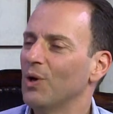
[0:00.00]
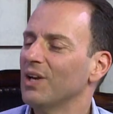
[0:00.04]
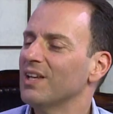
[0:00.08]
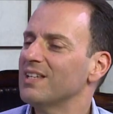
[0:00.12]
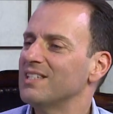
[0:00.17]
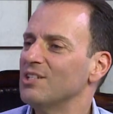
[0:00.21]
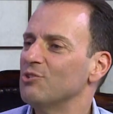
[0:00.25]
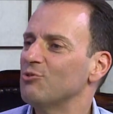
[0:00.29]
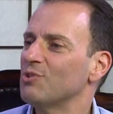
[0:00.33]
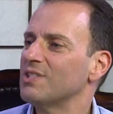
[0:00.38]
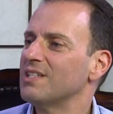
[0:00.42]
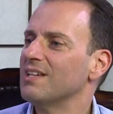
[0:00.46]
Well,
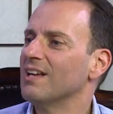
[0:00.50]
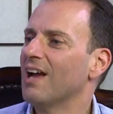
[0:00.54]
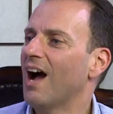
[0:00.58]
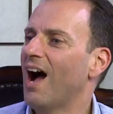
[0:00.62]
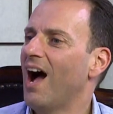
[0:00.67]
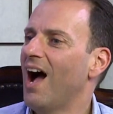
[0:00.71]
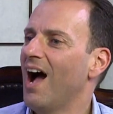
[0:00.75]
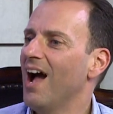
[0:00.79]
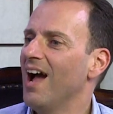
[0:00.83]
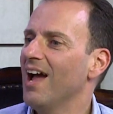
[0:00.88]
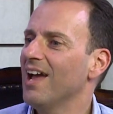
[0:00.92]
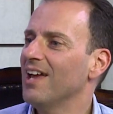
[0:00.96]
it's interesting.
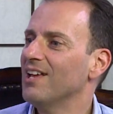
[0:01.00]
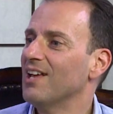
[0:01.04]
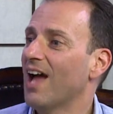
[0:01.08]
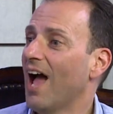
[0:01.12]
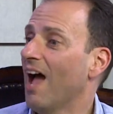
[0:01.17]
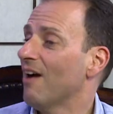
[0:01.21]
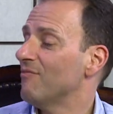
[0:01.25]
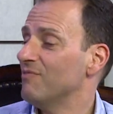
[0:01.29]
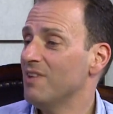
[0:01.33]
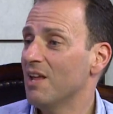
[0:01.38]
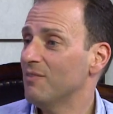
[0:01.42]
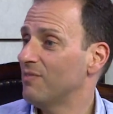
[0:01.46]
I
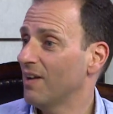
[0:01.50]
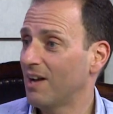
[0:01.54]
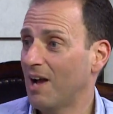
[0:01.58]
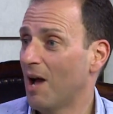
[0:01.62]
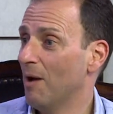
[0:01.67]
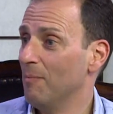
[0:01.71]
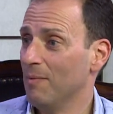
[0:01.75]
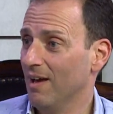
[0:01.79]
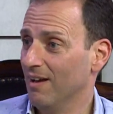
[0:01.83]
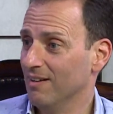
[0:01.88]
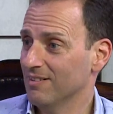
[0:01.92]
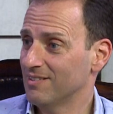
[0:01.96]
have never
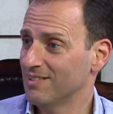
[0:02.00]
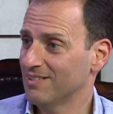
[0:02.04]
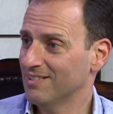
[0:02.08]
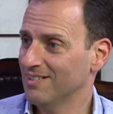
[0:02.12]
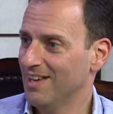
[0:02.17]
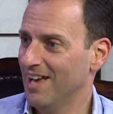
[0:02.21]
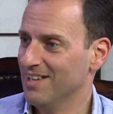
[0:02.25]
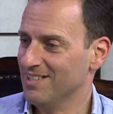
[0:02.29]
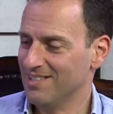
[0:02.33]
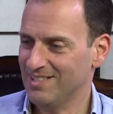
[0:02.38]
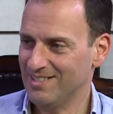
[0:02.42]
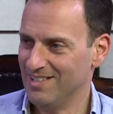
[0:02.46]
come out
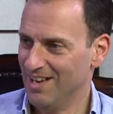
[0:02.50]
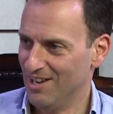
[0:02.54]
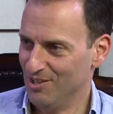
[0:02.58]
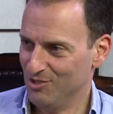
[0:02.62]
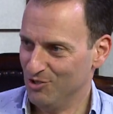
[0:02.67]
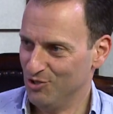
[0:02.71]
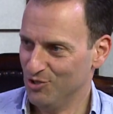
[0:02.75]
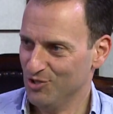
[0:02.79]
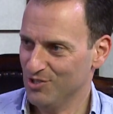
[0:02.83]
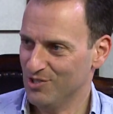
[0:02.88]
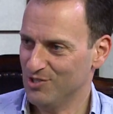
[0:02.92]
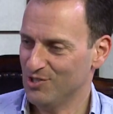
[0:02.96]
as
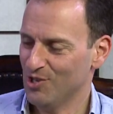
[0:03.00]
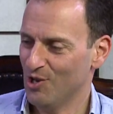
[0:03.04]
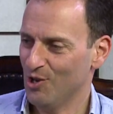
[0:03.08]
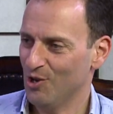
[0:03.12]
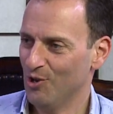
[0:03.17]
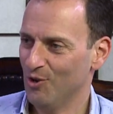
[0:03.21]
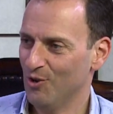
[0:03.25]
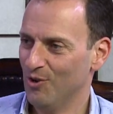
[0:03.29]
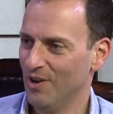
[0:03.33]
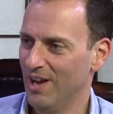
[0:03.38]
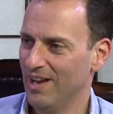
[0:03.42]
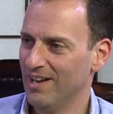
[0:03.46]
such.
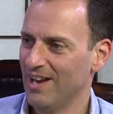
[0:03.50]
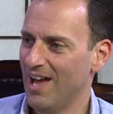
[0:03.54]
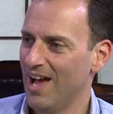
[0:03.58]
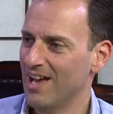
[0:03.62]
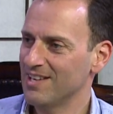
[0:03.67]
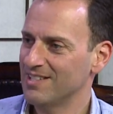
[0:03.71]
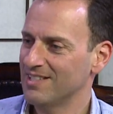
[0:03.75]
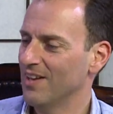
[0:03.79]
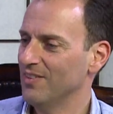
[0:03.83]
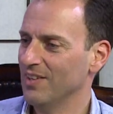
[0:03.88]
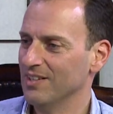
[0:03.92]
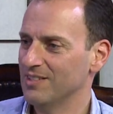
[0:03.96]
So, and
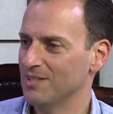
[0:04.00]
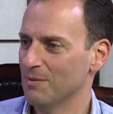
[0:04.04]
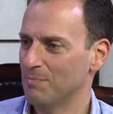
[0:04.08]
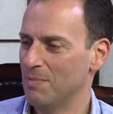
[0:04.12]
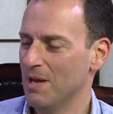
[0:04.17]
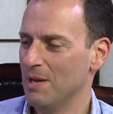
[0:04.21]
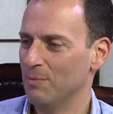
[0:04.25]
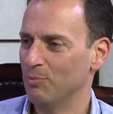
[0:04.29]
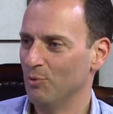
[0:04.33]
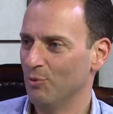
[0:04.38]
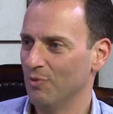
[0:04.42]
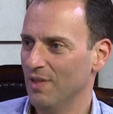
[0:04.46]
I say that to
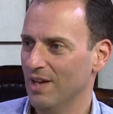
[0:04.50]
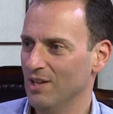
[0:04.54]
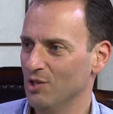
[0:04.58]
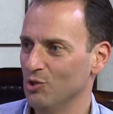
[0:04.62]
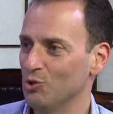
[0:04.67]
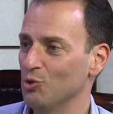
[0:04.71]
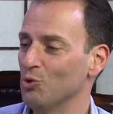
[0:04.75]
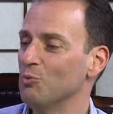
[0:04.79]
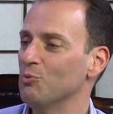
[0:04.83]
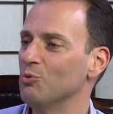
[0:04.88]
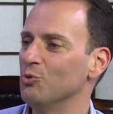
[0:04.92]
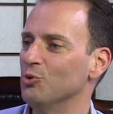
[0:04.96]
people that
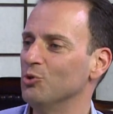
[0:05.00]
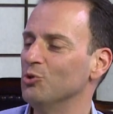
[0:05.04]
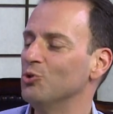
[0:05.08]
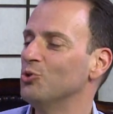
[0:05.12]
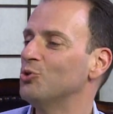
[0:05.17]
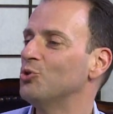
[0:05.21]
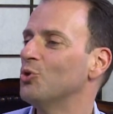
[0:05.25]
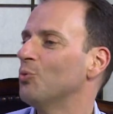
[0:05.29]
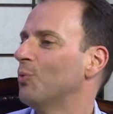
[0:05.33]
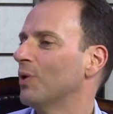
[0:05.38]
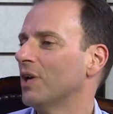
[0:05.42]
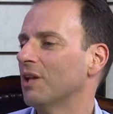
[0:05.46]

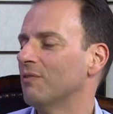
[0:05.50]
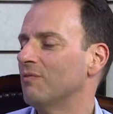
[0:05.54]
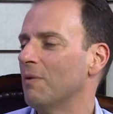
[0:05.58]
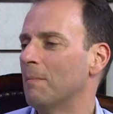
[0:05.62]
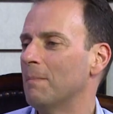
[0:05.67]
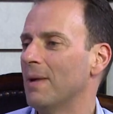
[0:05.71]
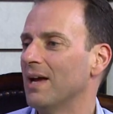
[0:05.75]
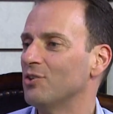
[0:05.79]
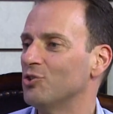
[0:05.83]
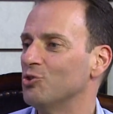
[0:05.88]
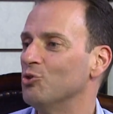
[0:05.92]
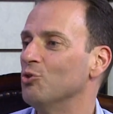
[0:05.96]
you do
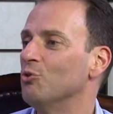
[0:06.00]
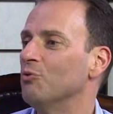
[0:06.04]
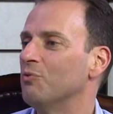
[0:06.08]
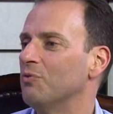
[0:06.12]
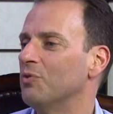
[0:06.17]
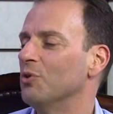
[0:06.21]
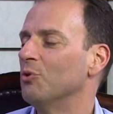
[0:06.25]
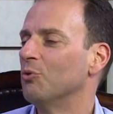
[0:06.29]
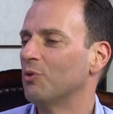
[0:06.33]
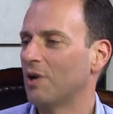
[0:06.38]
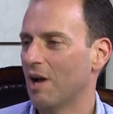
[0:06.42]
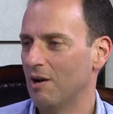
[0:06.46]
whatever makes you
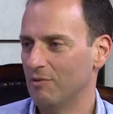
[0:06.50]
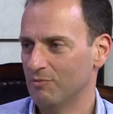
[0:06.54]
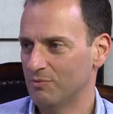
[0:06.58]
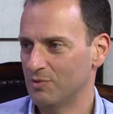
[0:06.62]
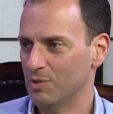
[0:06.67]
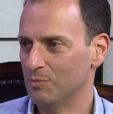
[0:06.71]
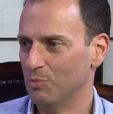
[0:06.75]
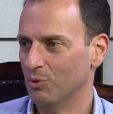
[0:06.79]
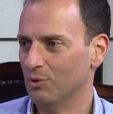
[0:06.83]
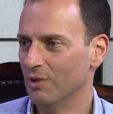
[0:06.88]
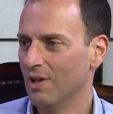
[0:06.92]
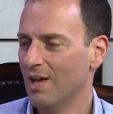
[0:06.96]
feel
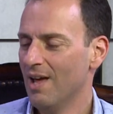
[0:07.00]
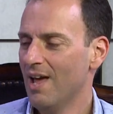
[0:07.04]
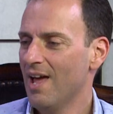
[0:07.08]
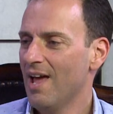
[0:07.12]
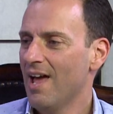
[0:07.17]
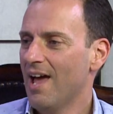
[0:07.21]
comfortable.